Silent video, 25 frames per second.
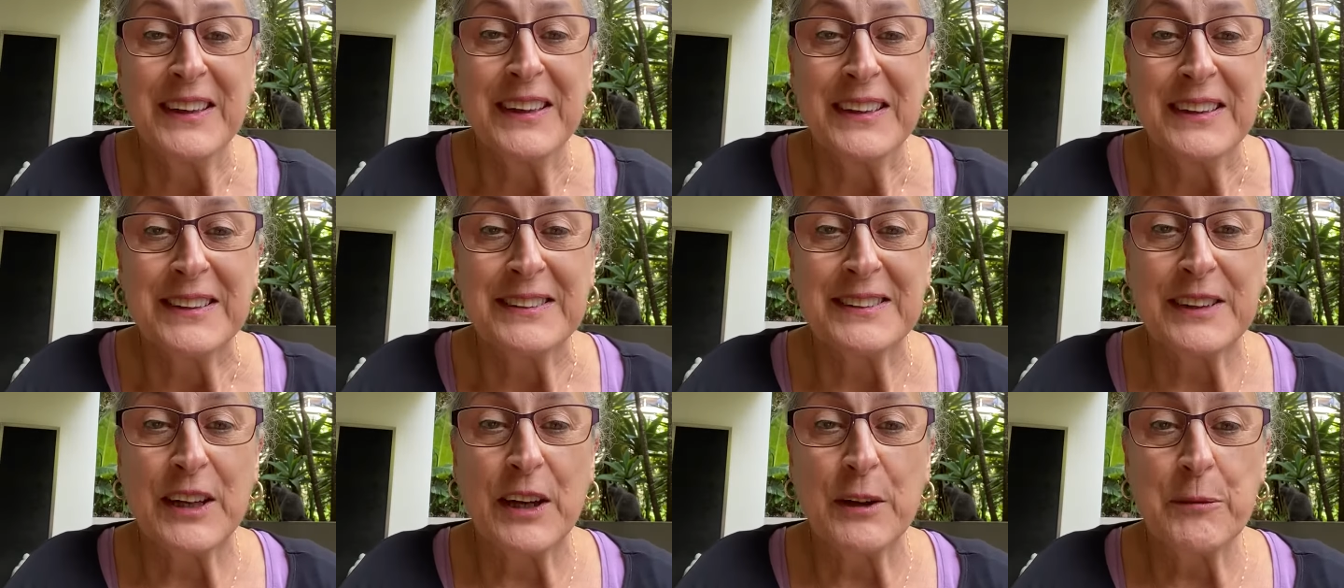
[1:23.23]

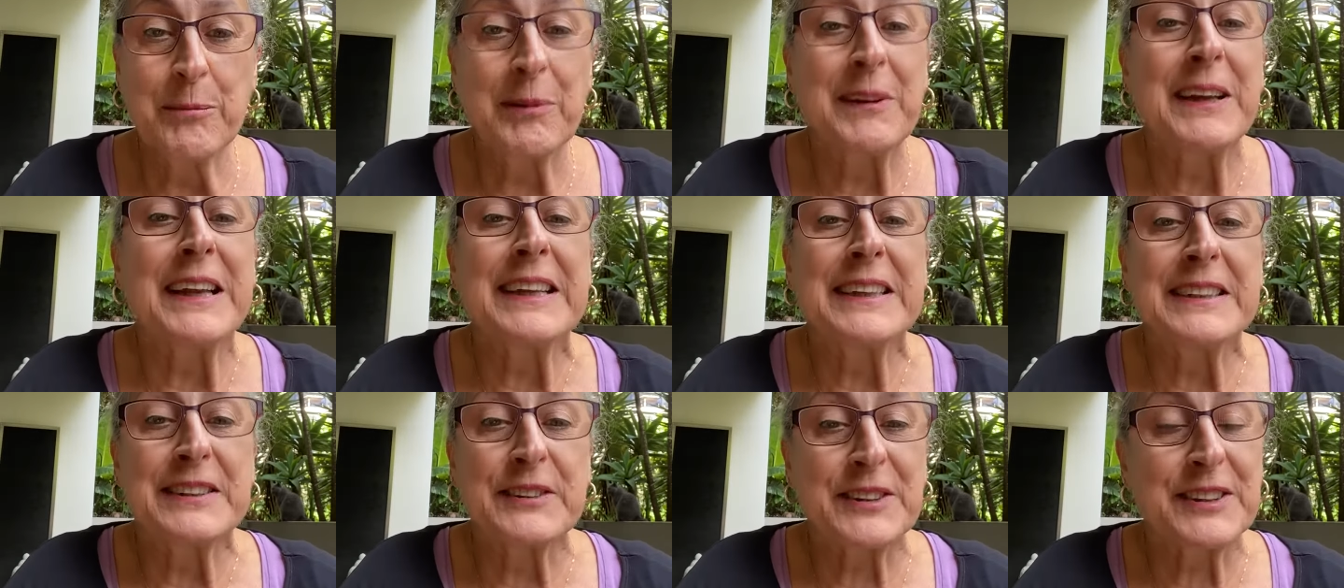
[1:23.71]
So
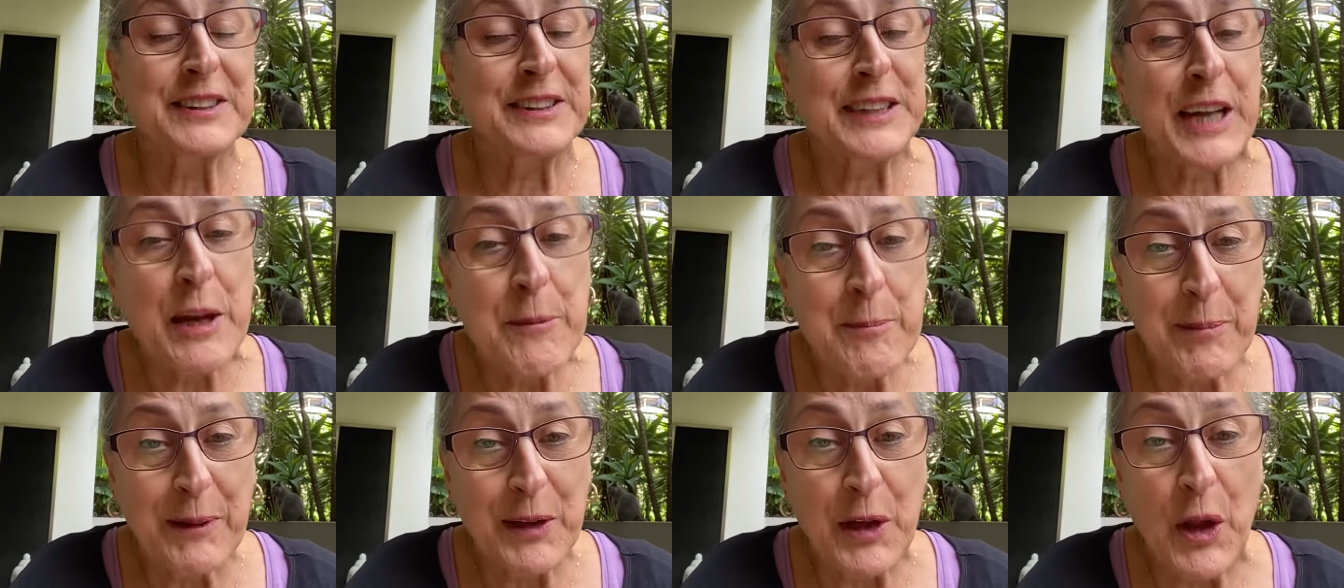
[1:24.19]
please
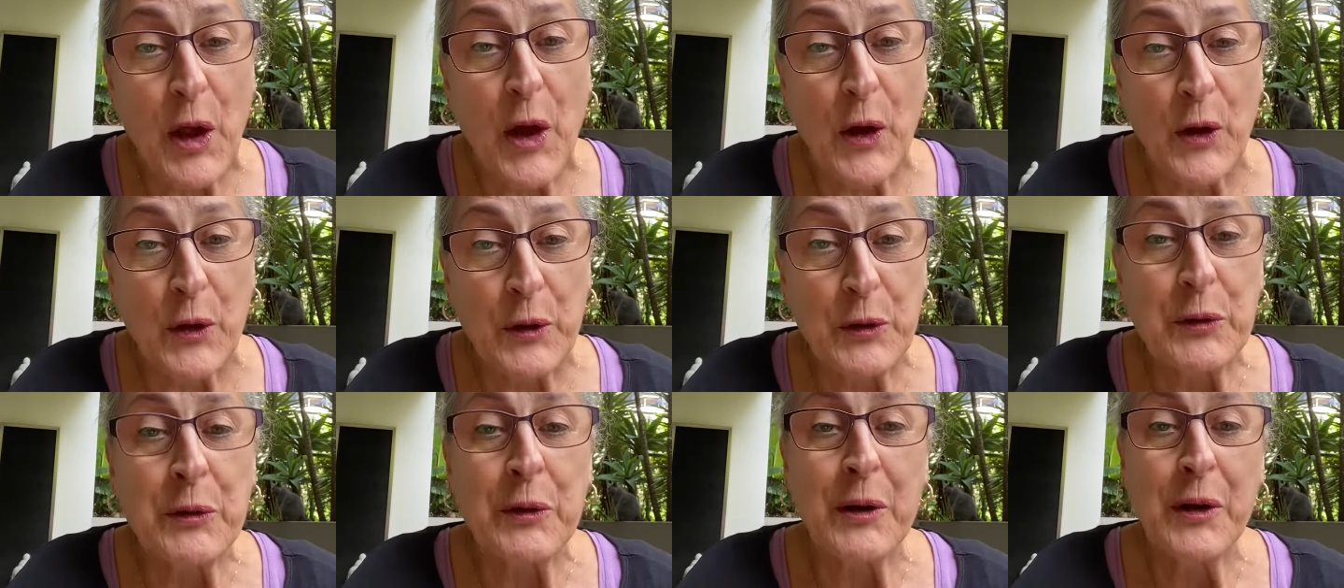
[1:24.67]
share
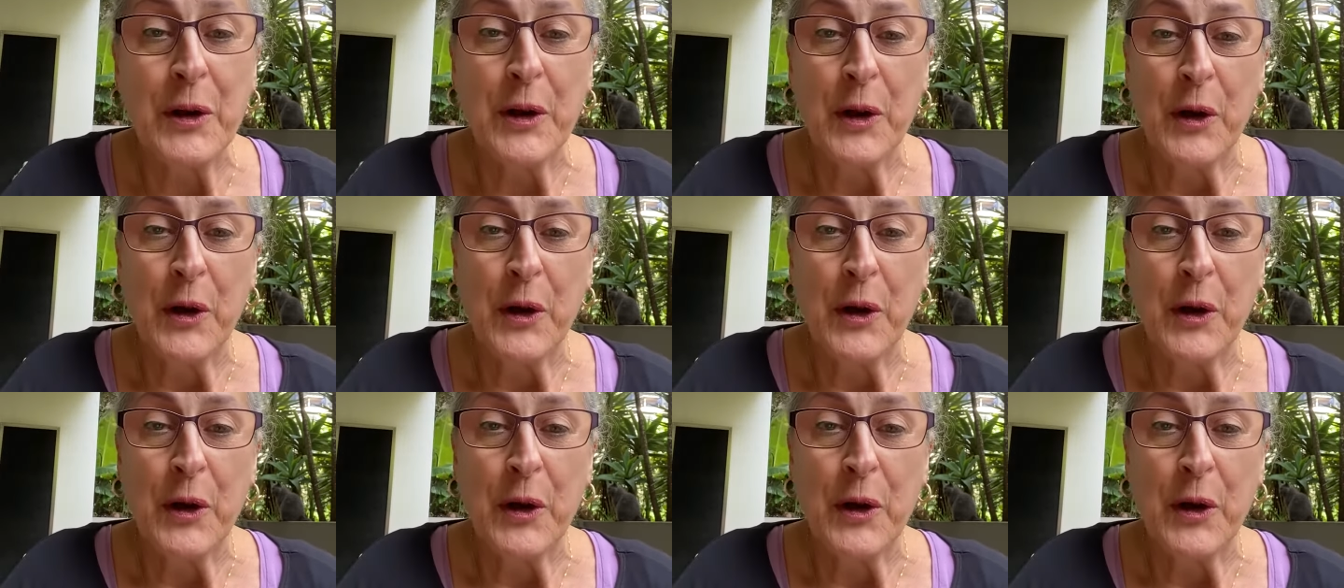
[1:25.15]
below